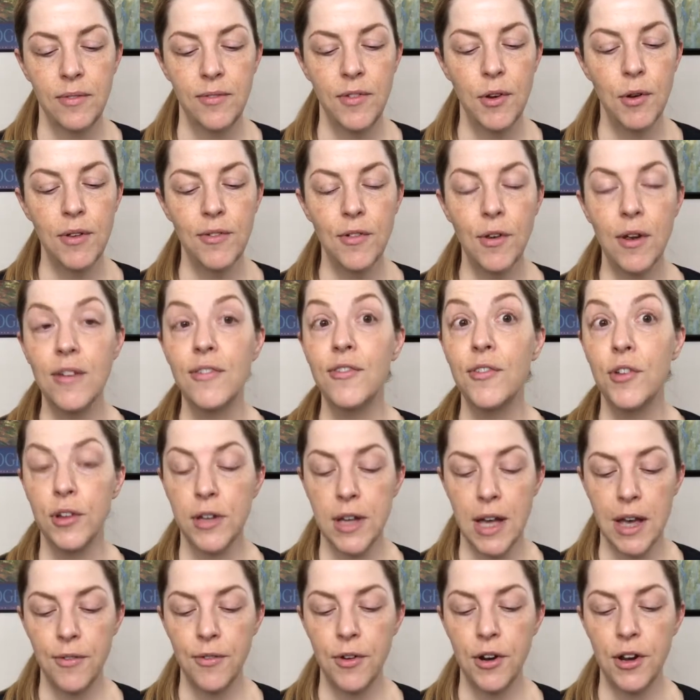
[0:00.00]
very full
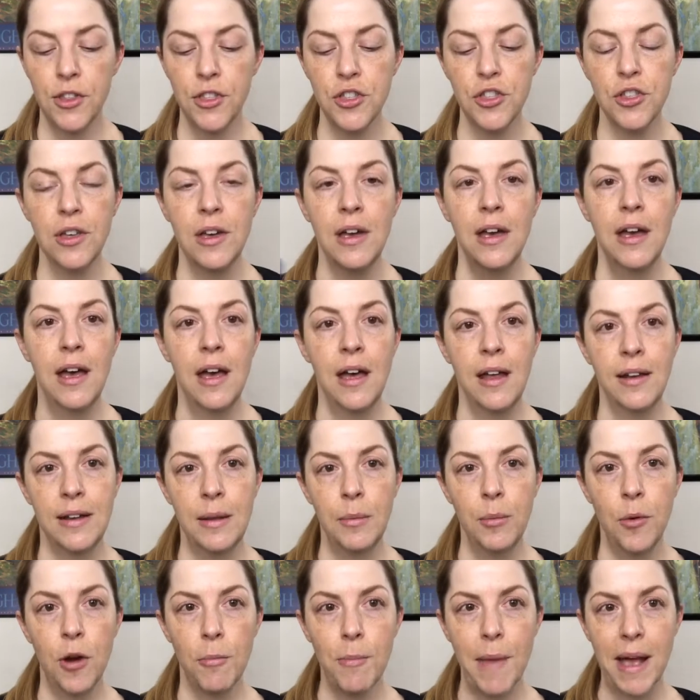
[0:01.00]
coverage
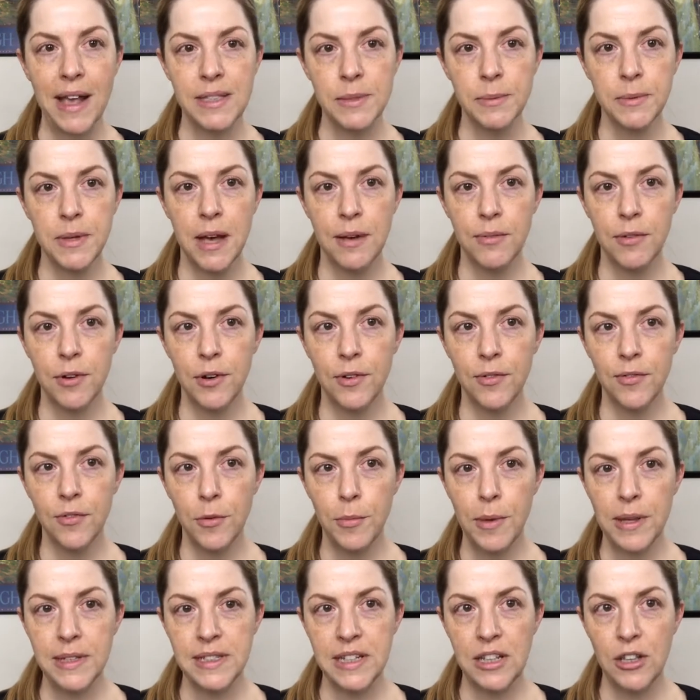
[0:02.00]
Doublewear Maximum Cover
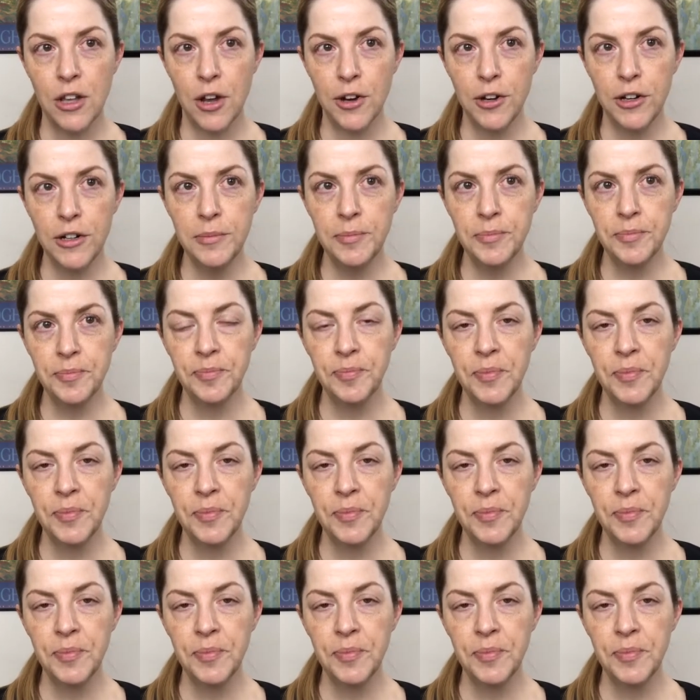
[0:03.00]
from Estée Lauder.